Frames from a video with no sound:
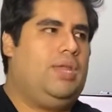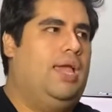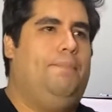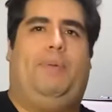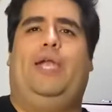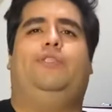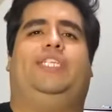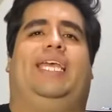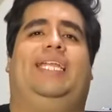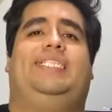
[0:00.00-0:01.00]
Parents
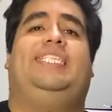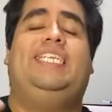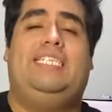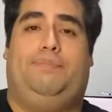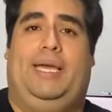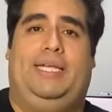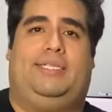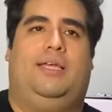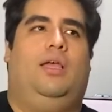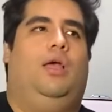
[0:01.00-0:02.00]
can
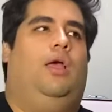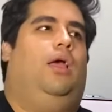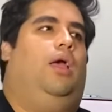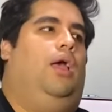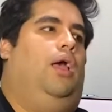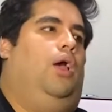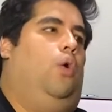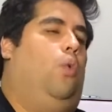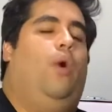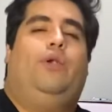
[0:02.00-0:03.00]
anticipate
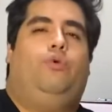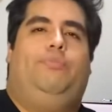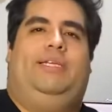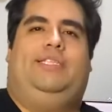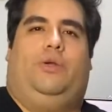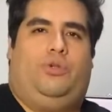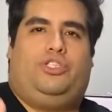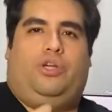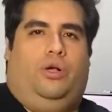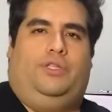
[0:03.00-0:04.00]
what will be the
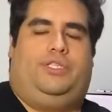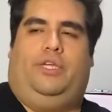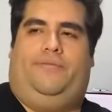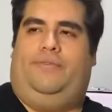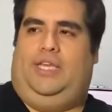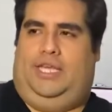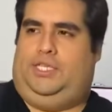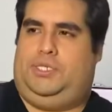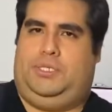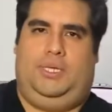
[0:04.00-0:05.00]
results of
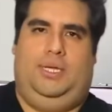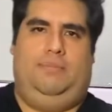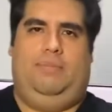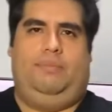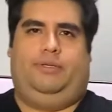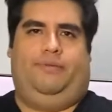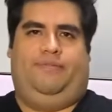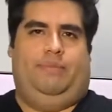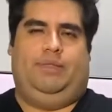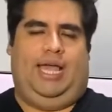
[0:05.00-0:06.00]
each members of the
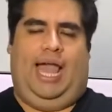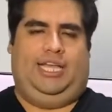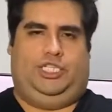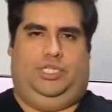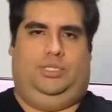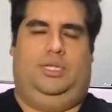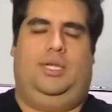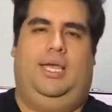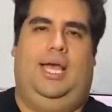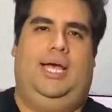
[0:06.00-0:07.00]
family action.
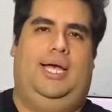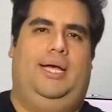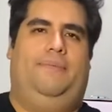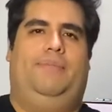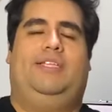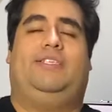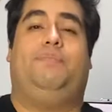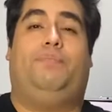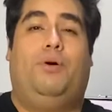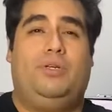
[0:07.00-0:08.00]
It's
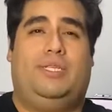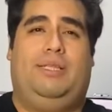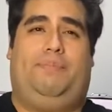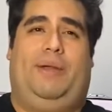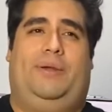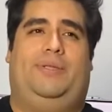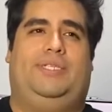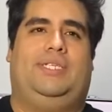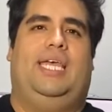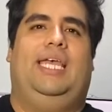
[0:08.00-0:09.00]
important that
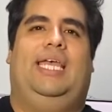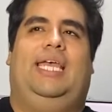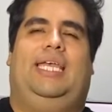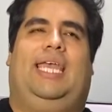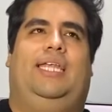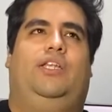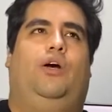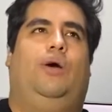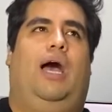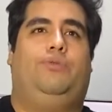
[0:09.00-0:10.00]
parents can
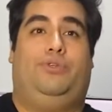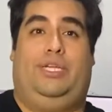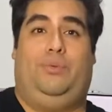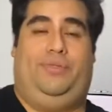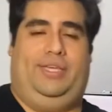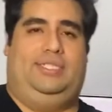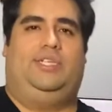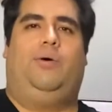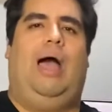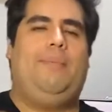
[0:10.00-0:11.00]
know how to deal with this.
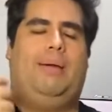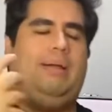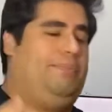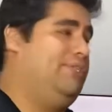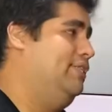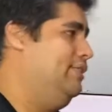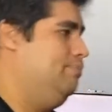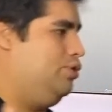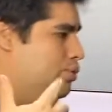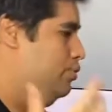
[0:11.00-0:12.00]
So I'm going to present some
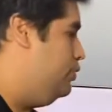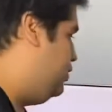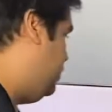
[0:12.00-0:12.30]
tools,